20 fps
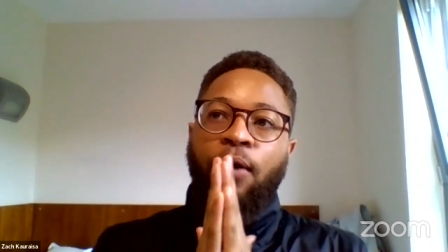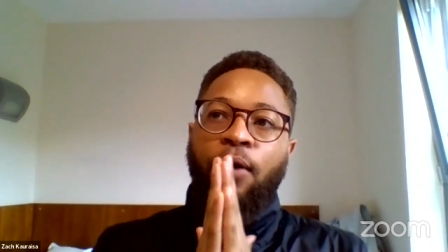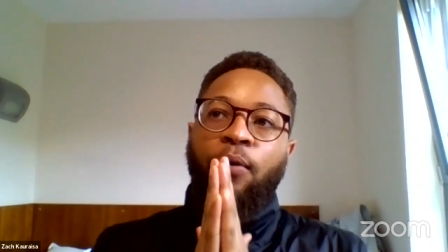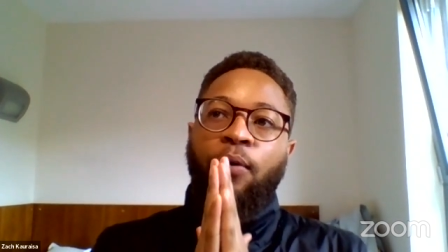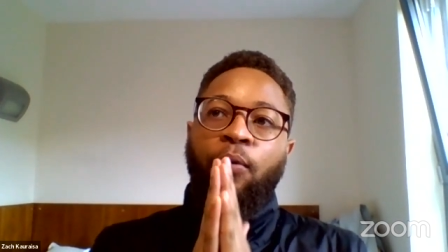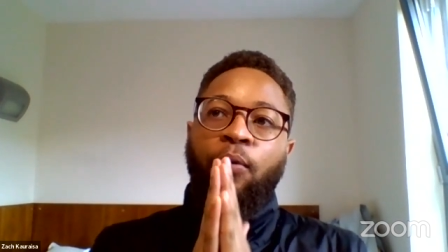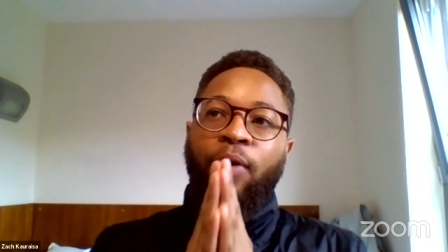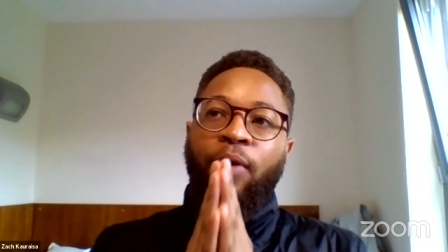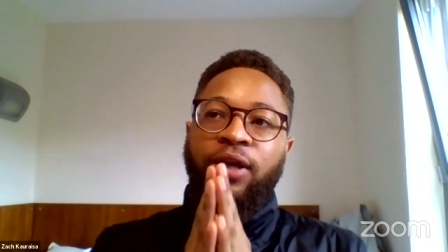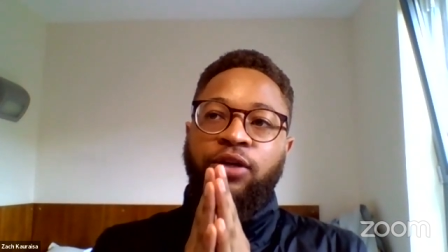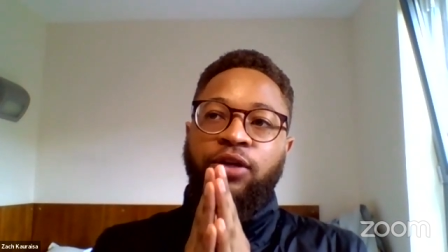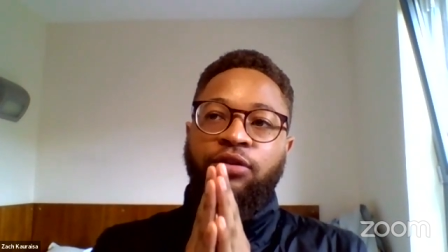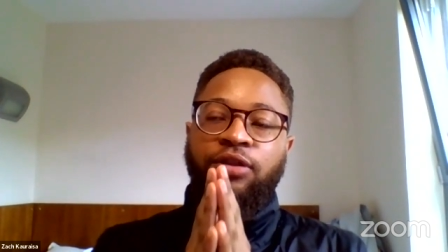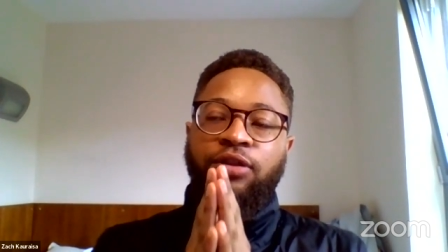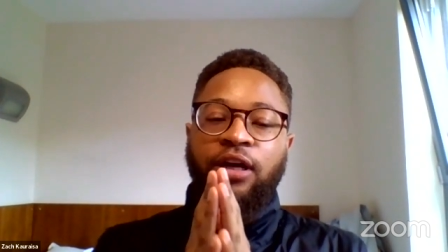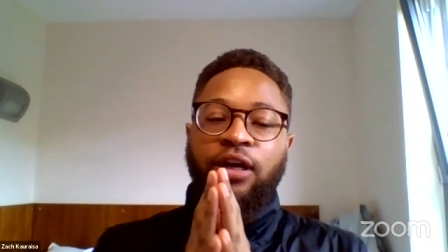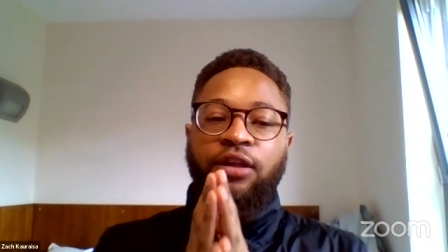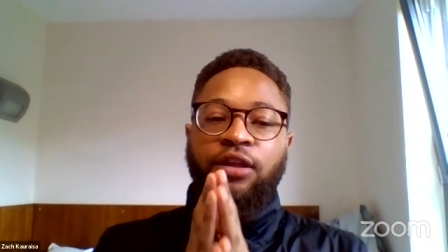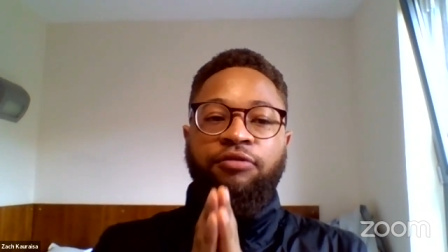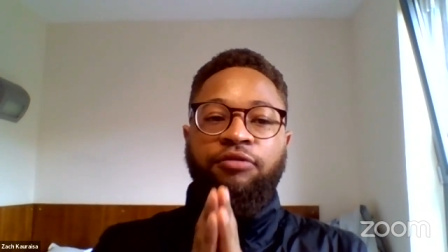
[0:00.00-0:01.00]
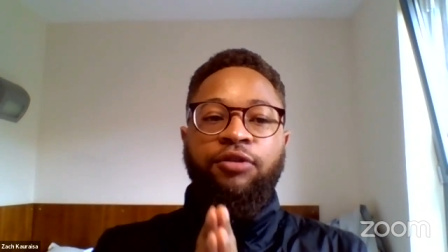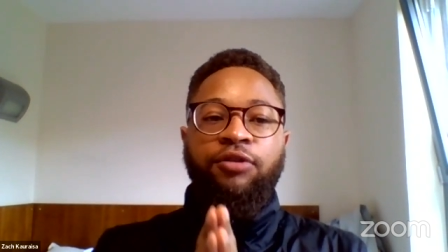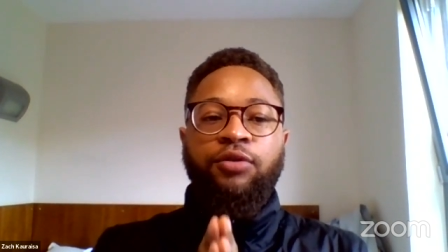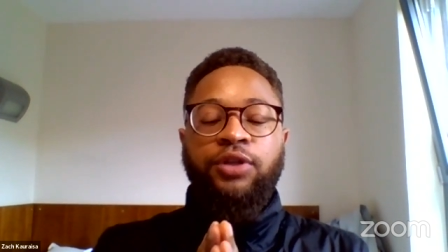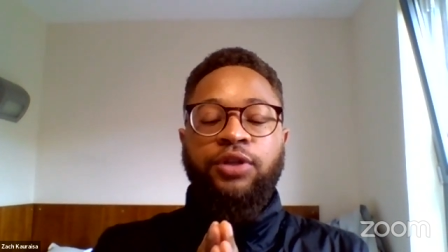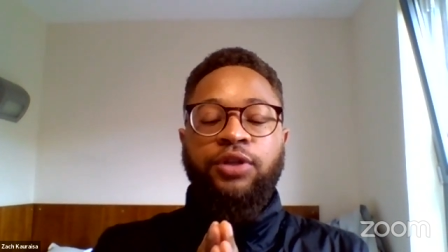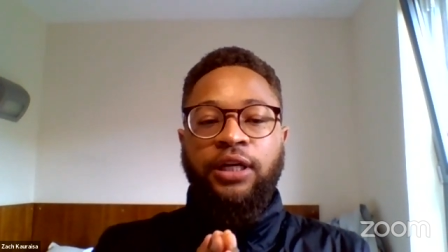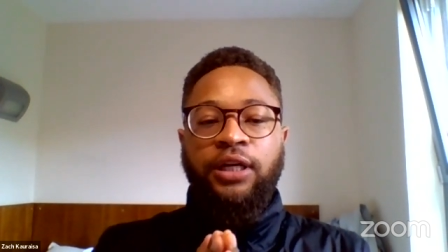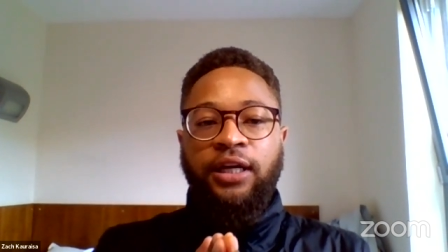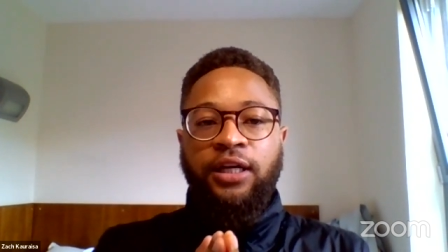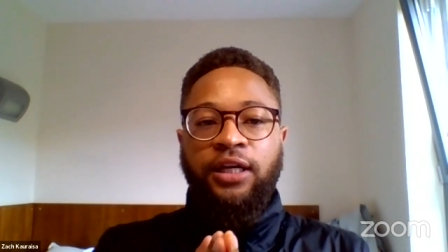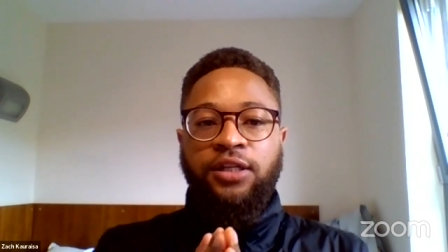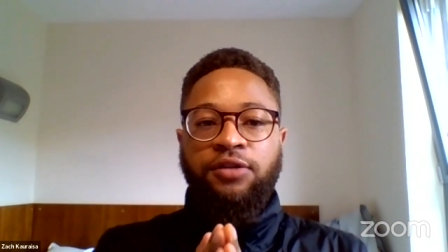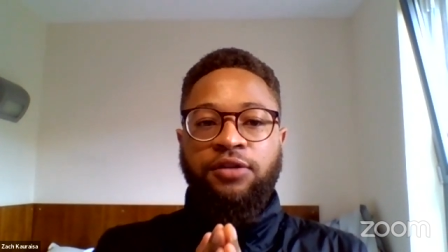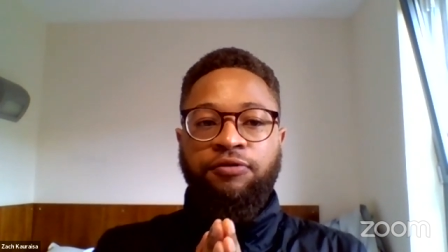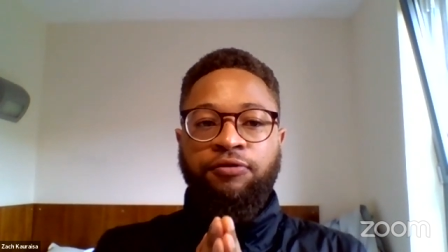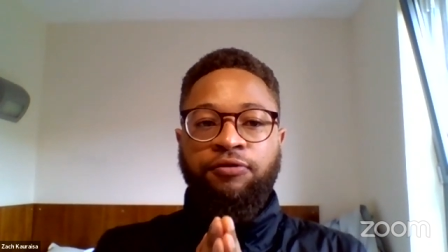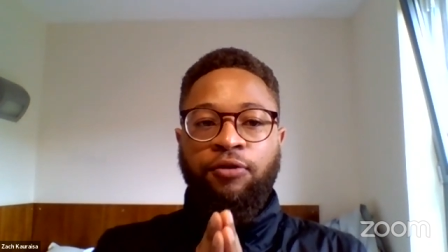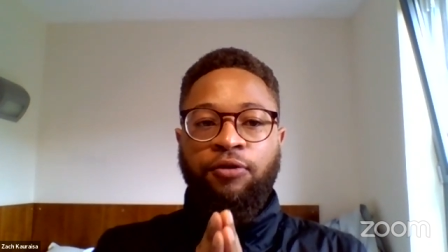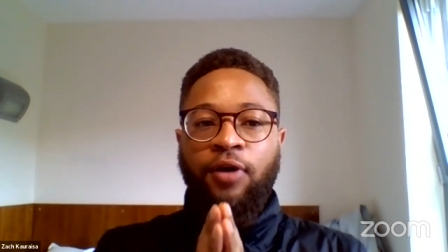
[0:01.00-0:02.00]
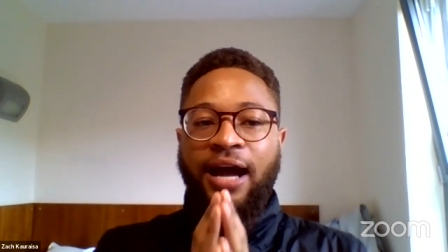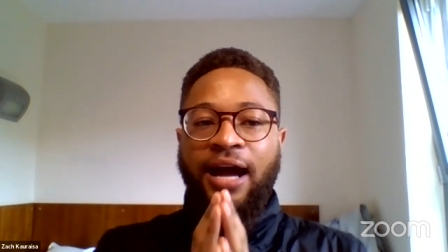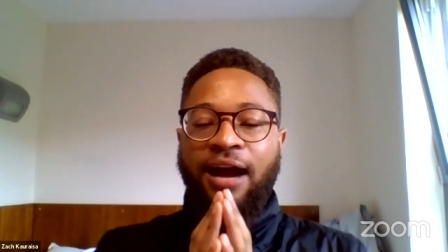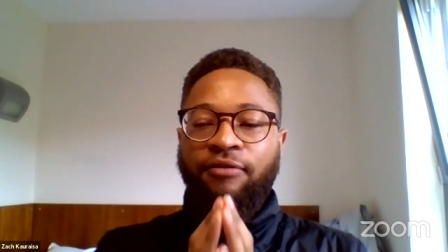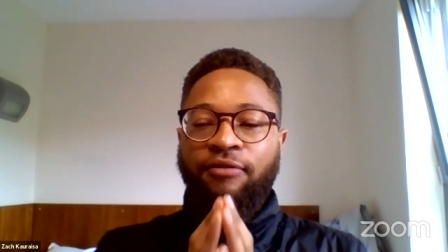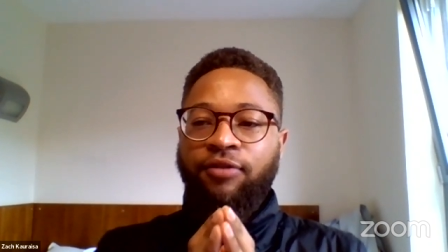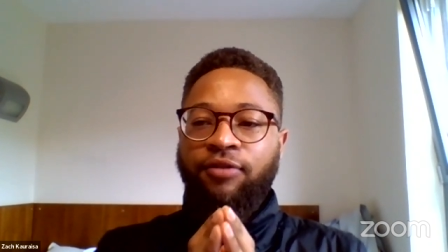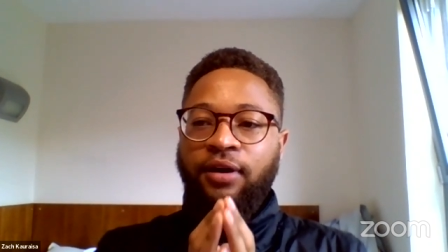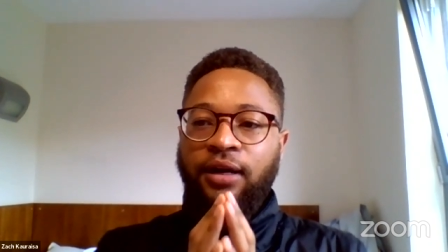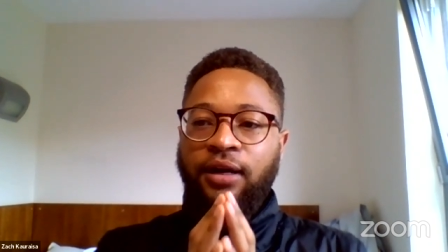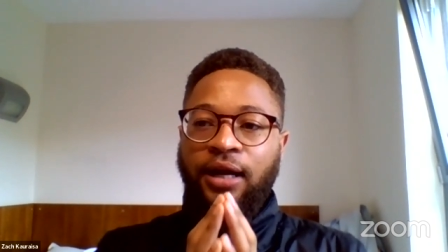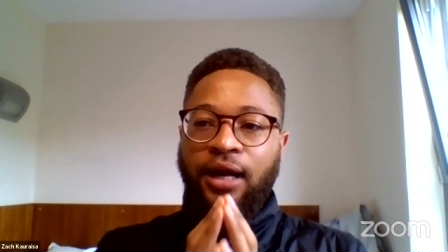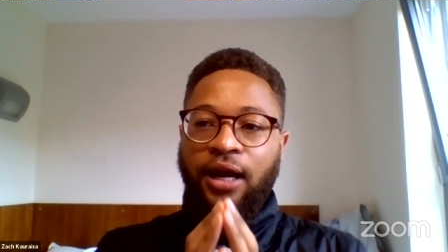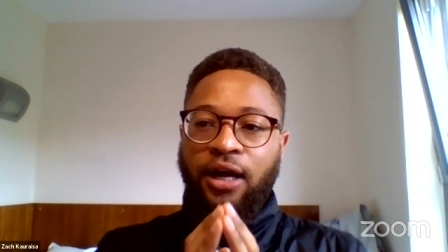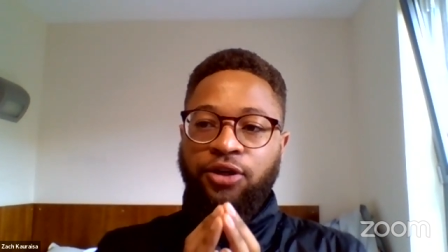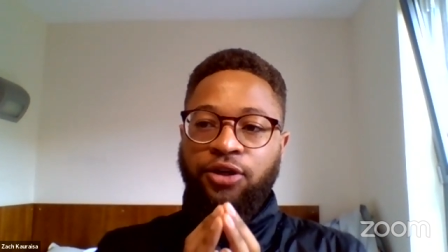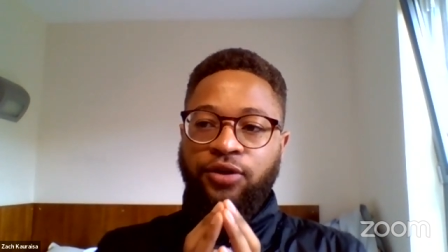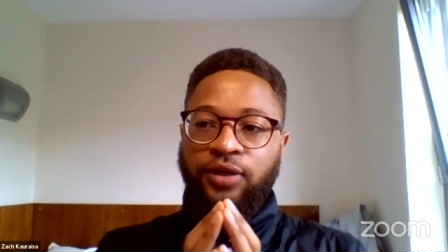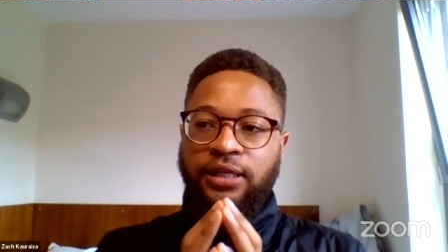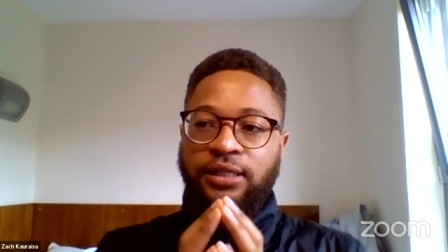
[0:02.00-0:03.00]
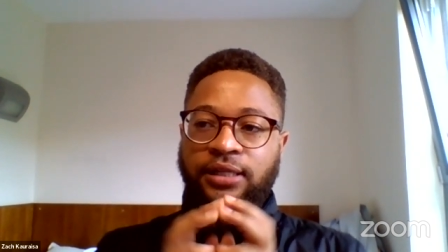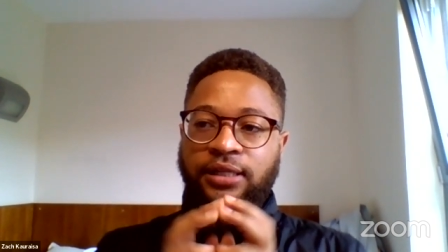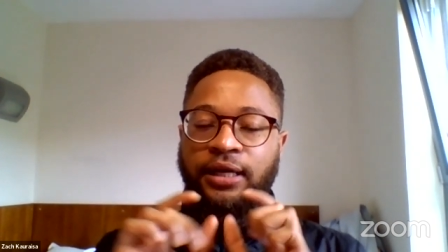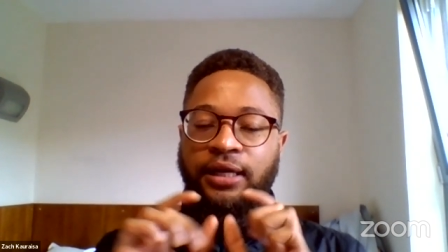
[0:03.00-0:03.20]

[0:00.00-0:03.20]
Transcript: what you think the future is for African countries